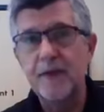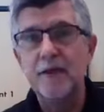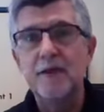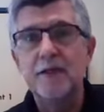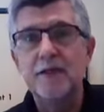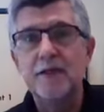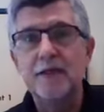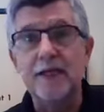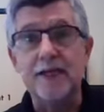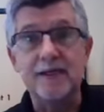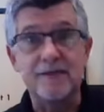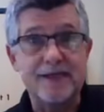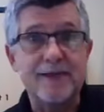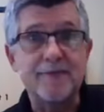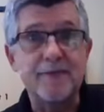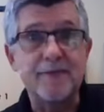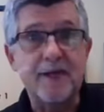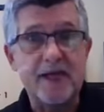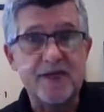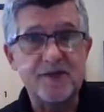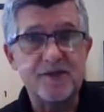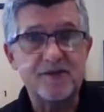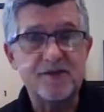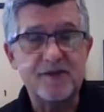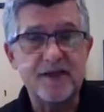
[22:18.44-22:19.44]

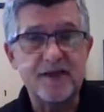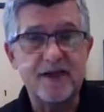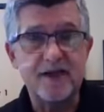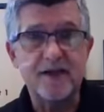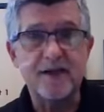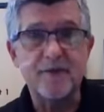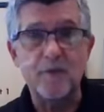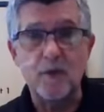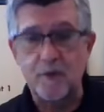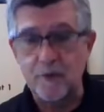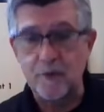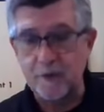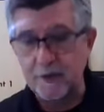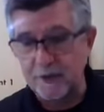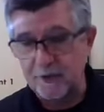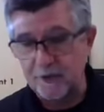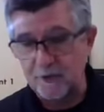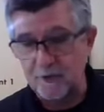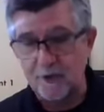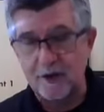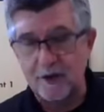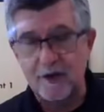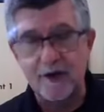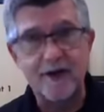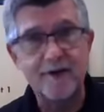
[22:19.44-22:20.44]
examination set up where we're going to
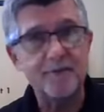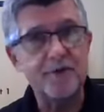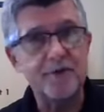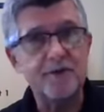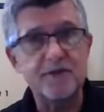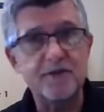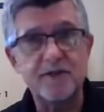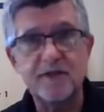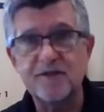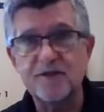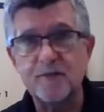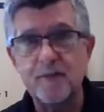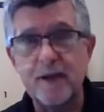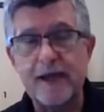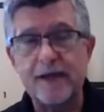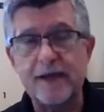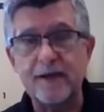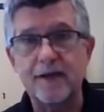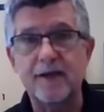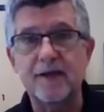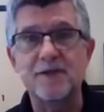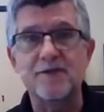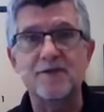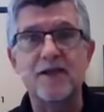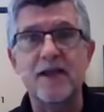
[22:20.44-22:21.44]
do a comprehensive
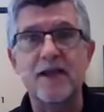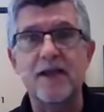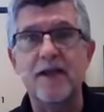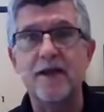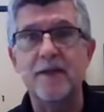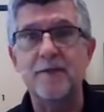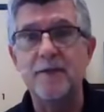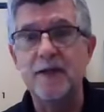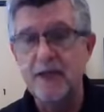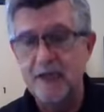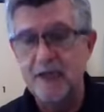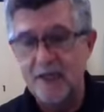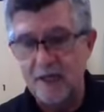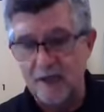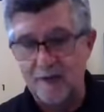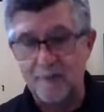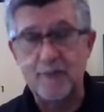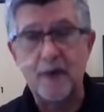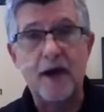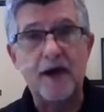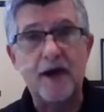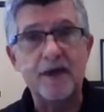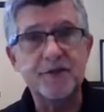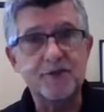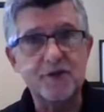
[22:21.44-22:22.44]
spinal exam, a
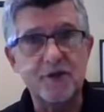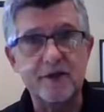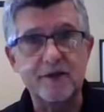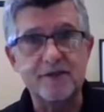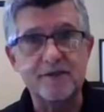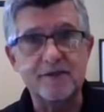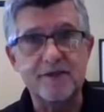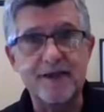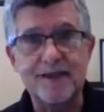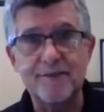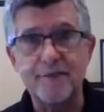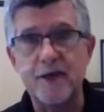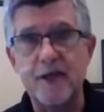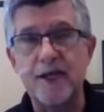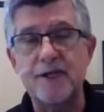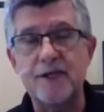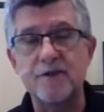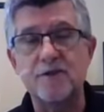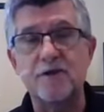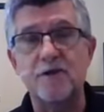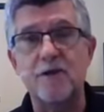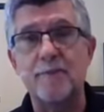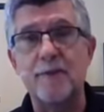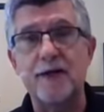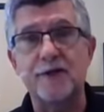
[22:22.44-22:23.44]
postural
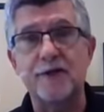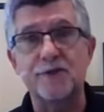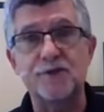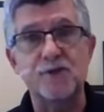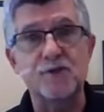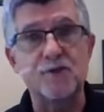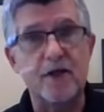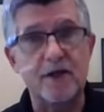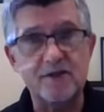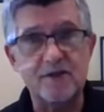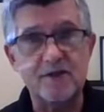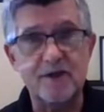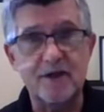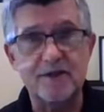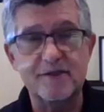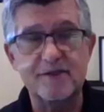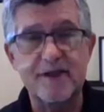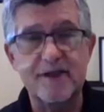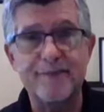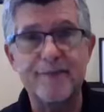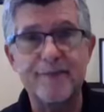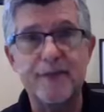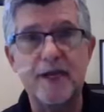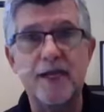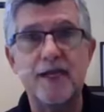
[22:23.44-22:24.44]
examination, a biostructural
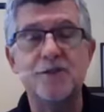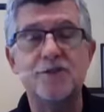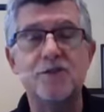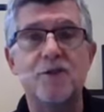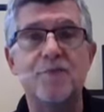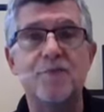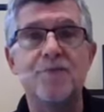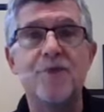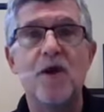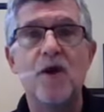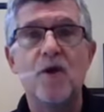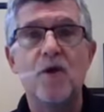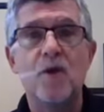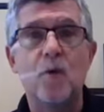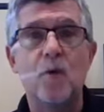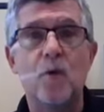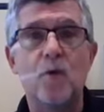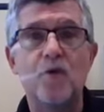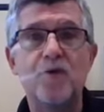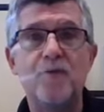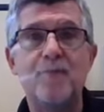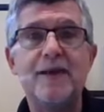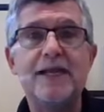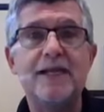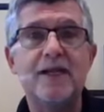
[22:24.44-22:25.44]
examination,
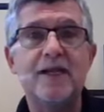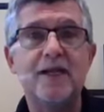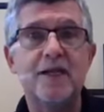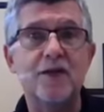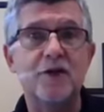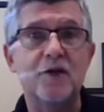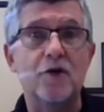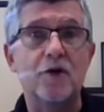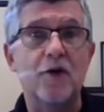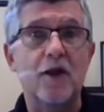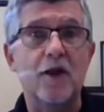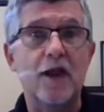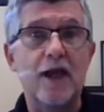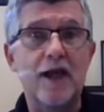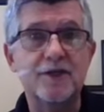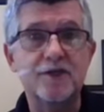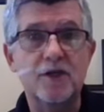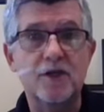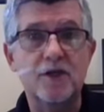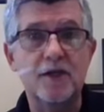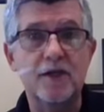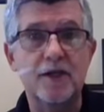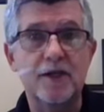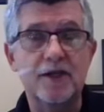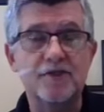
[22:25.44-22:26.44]
orthopedic and
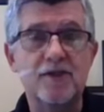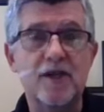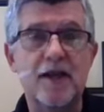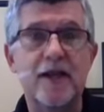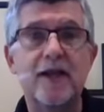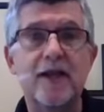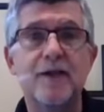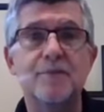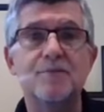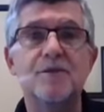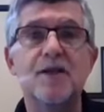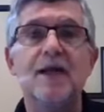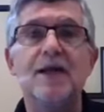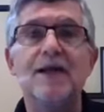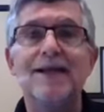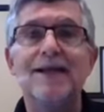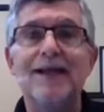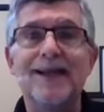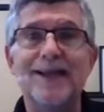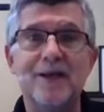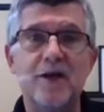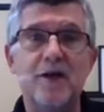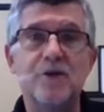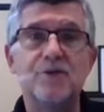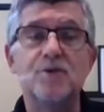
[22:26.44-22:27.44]
neurological exams,
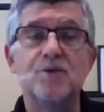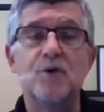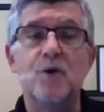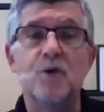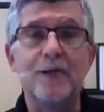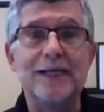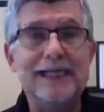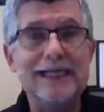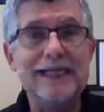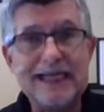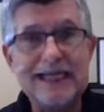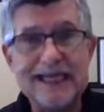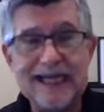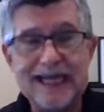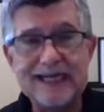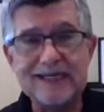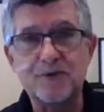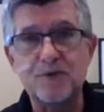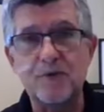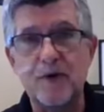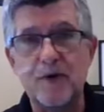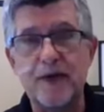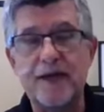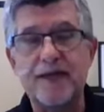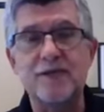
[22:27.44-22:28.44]
and also any
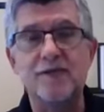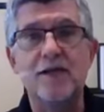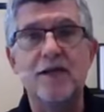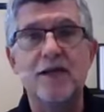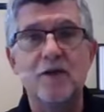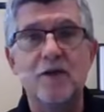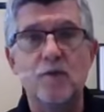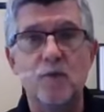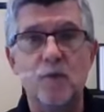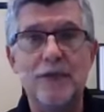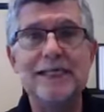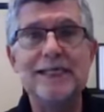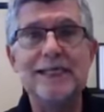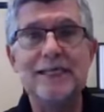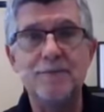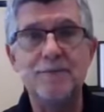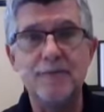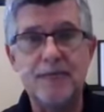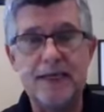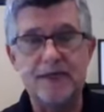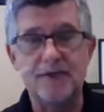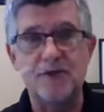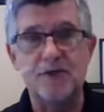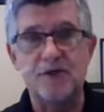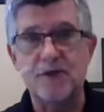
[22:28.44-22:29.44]
x-rays we deem
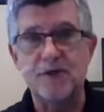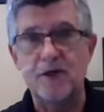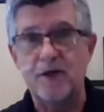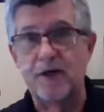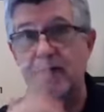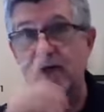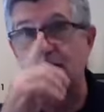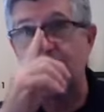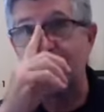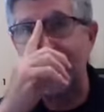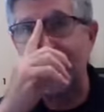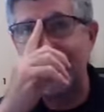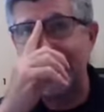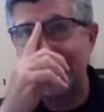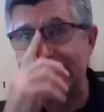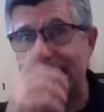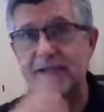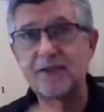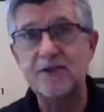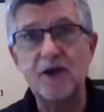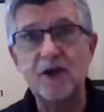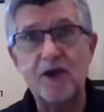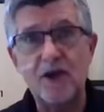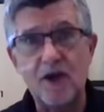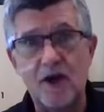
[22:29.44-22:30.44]
necessary to find
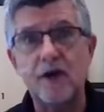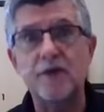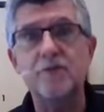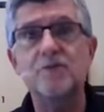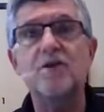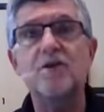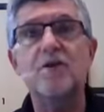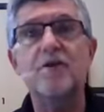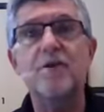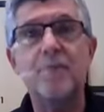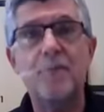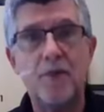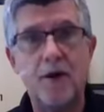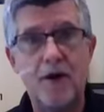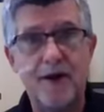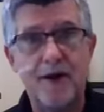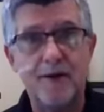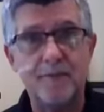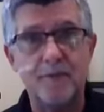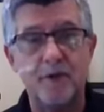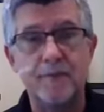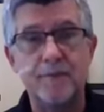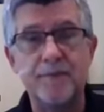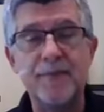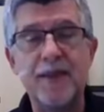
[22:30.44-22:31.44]
out the cause of the
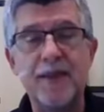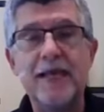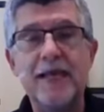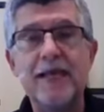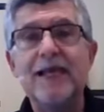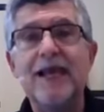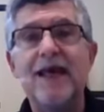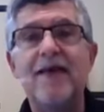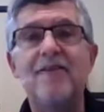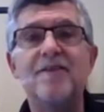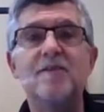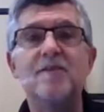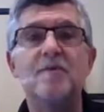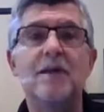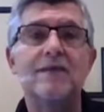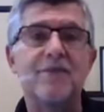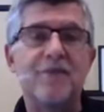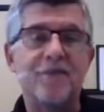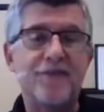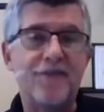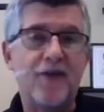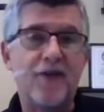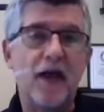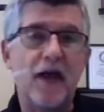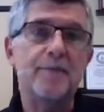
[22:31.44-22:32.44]
problem, and then we'll have
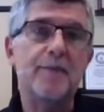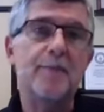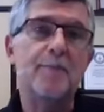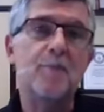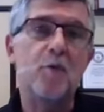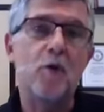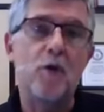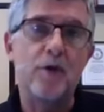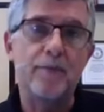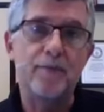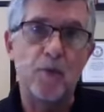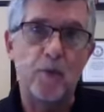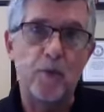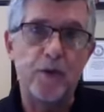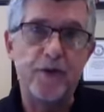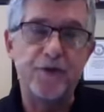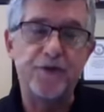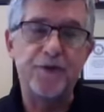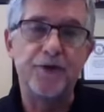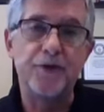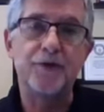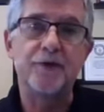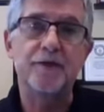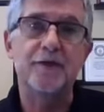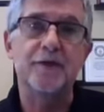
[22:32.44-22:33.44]
a follow-up appointment
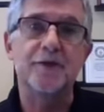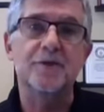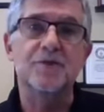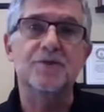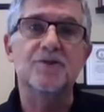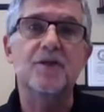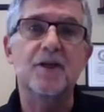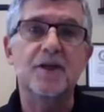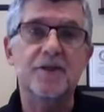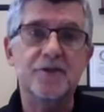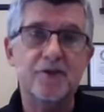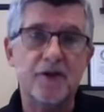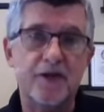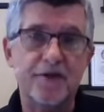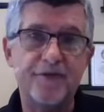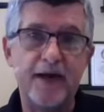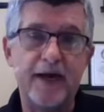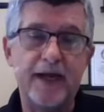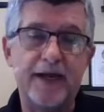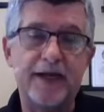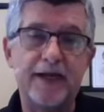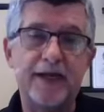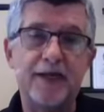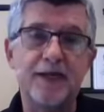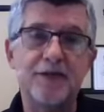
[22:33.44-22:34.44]
with you to discuss our
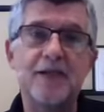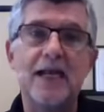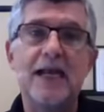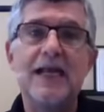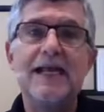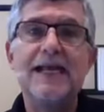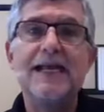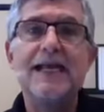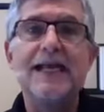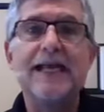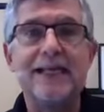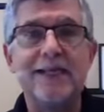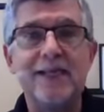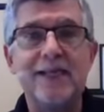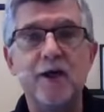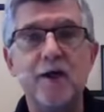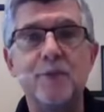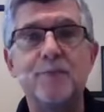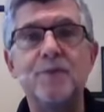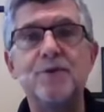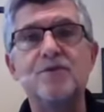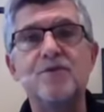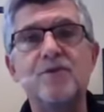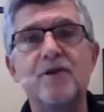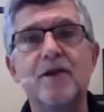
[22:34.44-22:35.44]
findings and
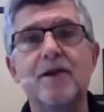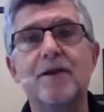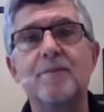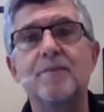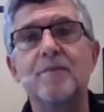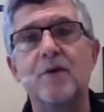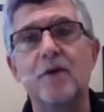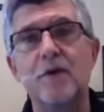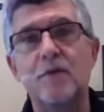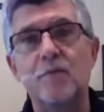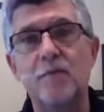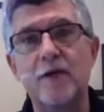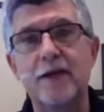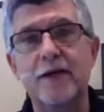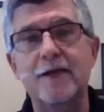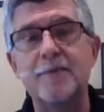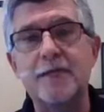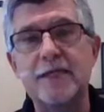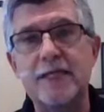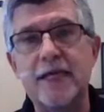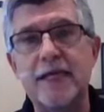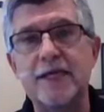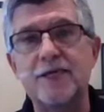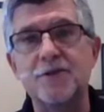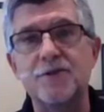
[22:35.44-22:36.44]
help you set up
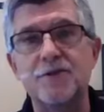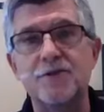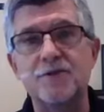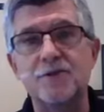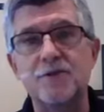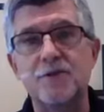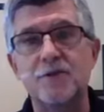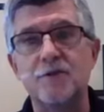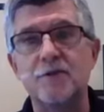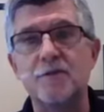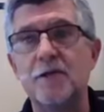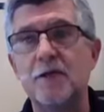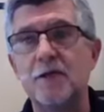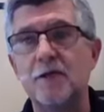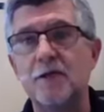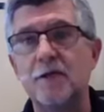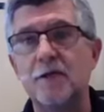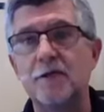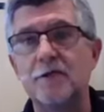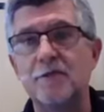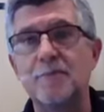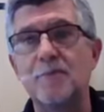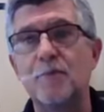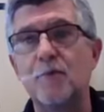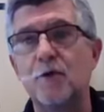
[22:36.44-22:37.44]
recommendations to
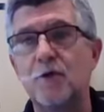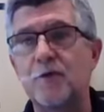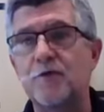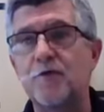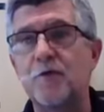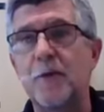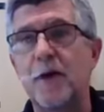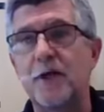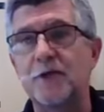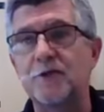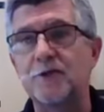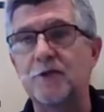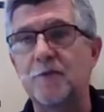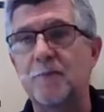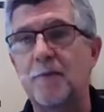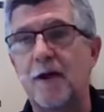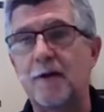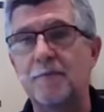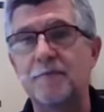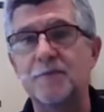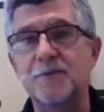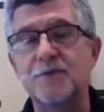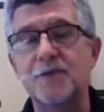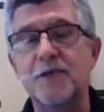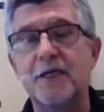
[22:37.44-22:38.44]
improve your posture
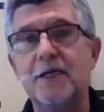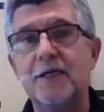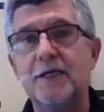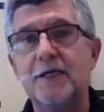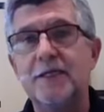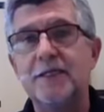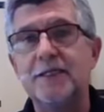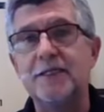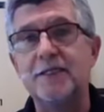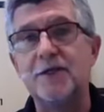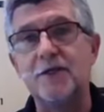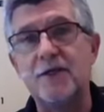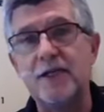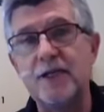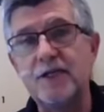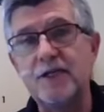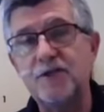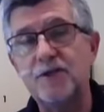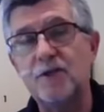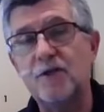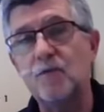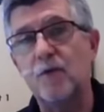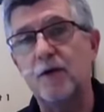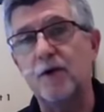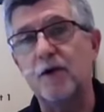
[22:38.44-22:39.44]
problems. In
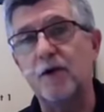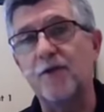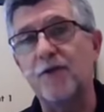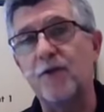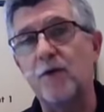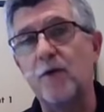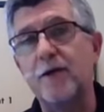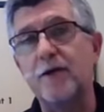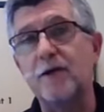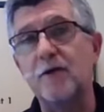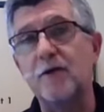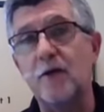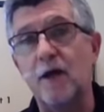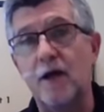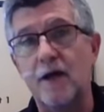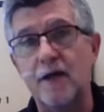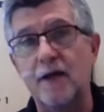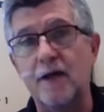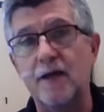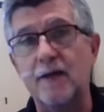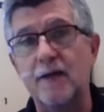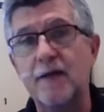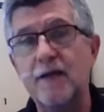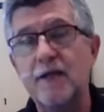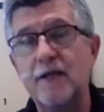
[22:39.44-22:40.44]
addition, we're going to throw in
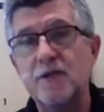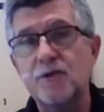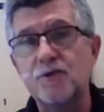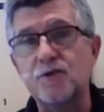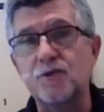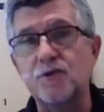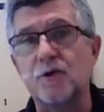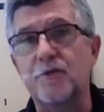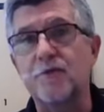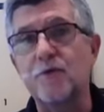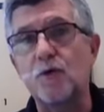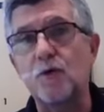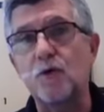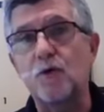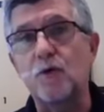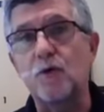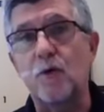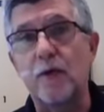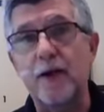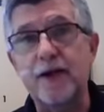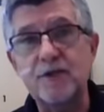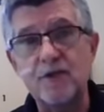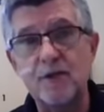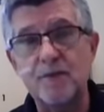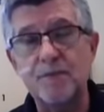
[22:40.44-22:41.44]
a cervical
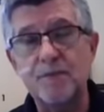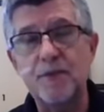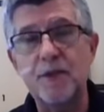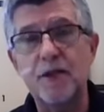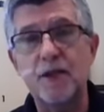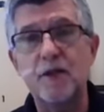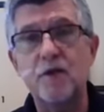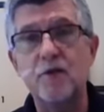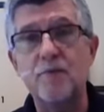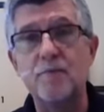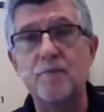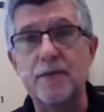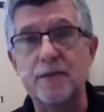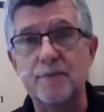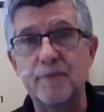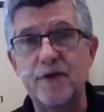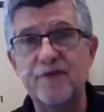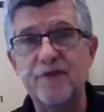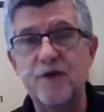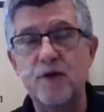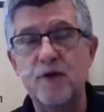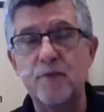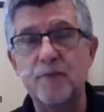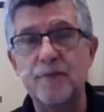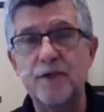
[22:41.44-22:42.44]
correction pillow, memory
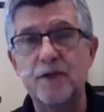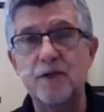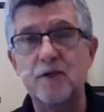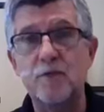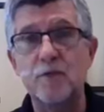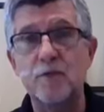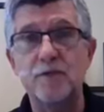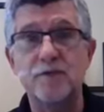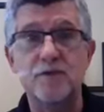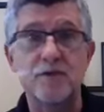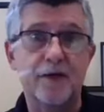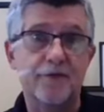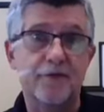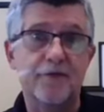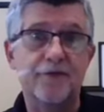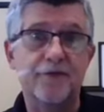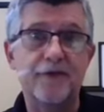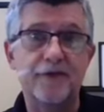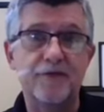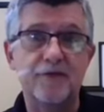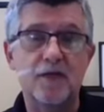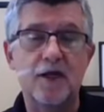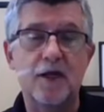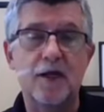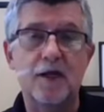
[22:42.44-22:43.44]
foam pillow we sell for
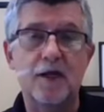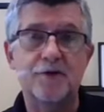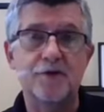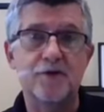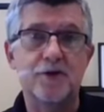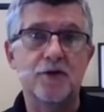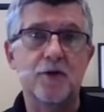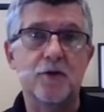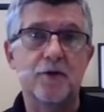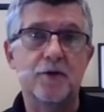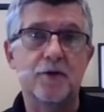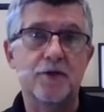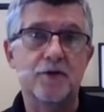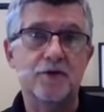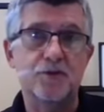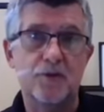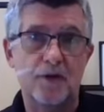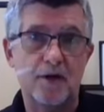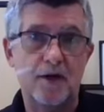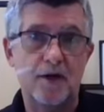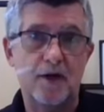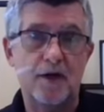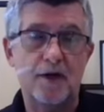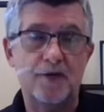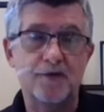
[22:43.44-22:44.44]
$50 at no
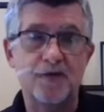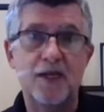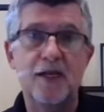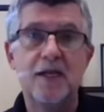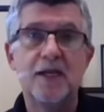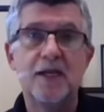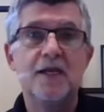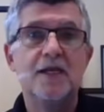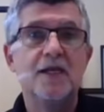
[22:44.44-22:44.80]
additional cost.